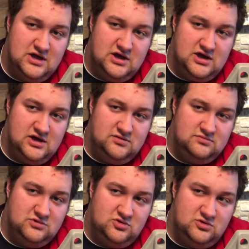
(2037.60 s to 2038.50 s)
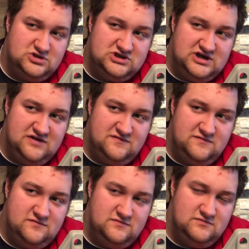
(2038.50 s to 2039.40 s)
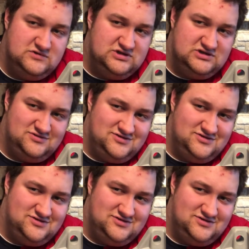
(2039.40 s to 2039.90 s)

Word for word: Um, gorgeous knife, just